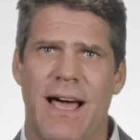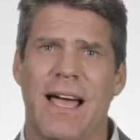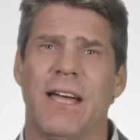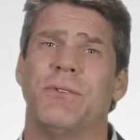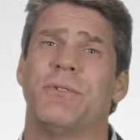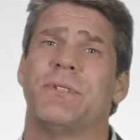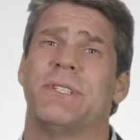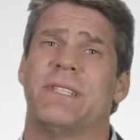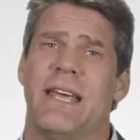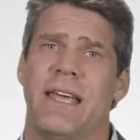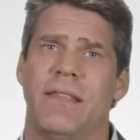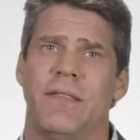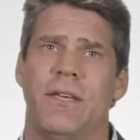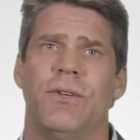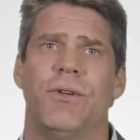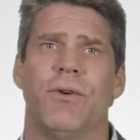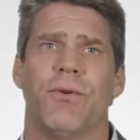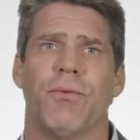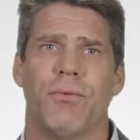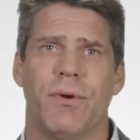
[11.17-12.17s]
I understand
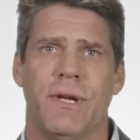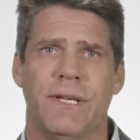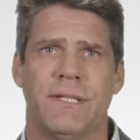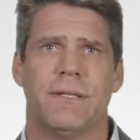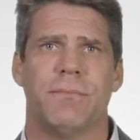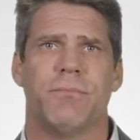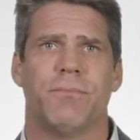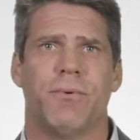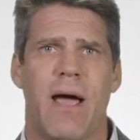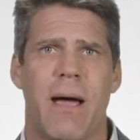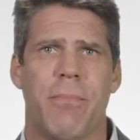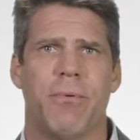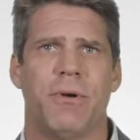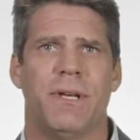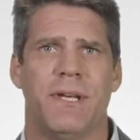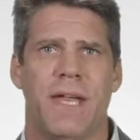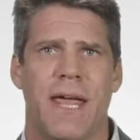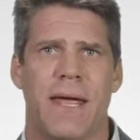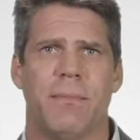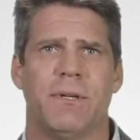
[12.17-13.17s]
that your recent
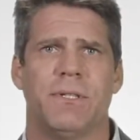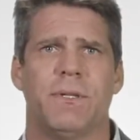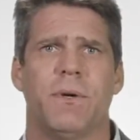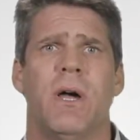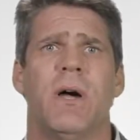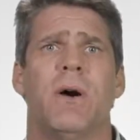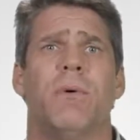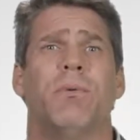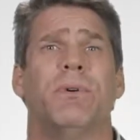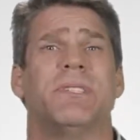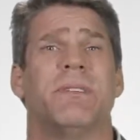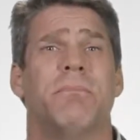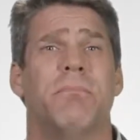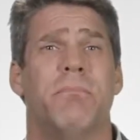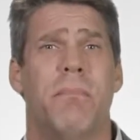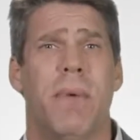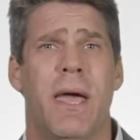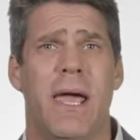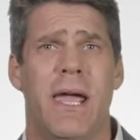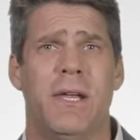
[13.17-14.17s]
property damage was a
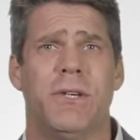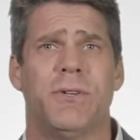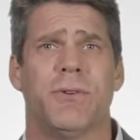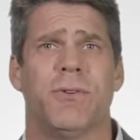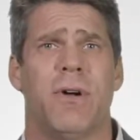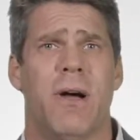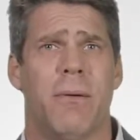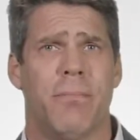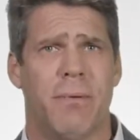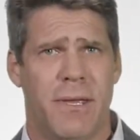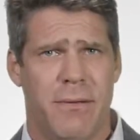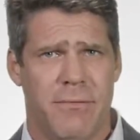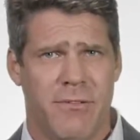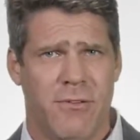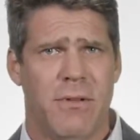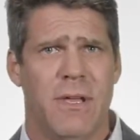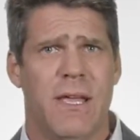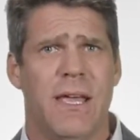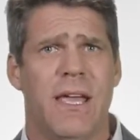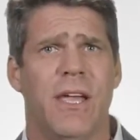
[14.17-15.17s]
major
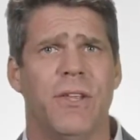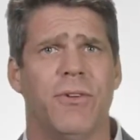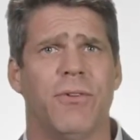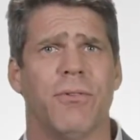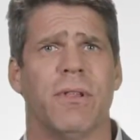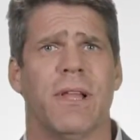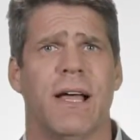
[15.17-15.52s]
upheaval in your